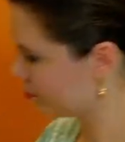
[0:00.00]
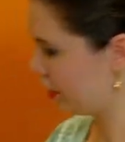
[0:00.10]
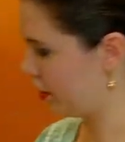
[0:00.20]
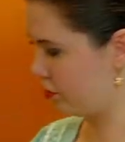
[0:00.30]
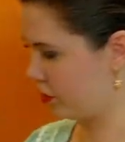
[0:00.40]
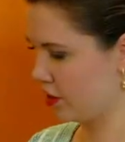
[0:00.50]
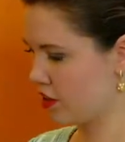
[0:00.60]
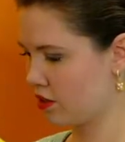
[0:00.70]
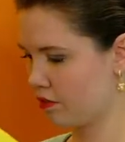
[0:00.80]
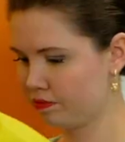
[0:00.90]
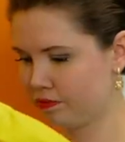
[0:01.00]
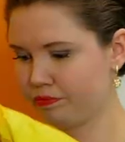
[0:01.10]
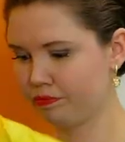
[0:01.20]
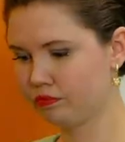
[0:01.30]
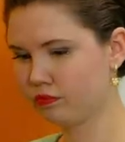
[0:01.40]
here it is.
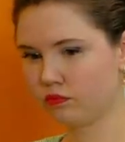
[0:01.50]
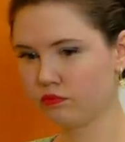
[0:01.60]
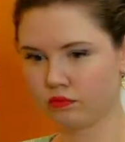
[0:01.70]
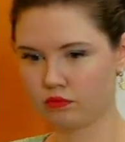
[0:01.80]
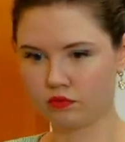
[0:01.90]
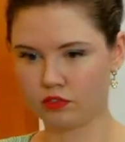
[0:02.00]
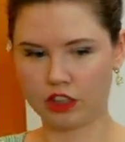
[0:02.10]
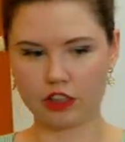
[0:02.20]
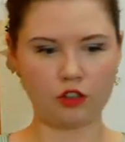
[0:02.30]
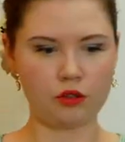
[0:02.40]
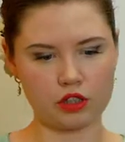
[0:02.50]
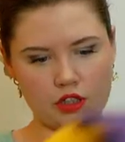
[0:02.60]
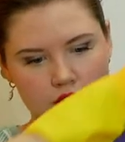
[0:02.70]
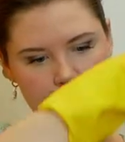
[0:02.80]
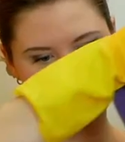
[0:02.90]
Did it lose
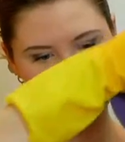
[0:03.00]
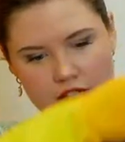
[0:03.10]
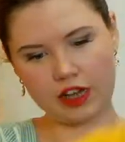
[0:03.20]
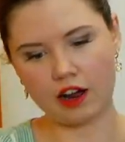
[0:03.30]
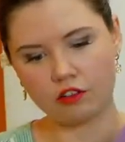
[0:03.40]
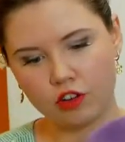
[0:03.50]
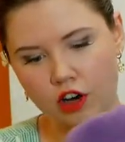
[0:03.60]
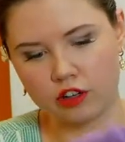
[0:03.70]
its... Let's see how far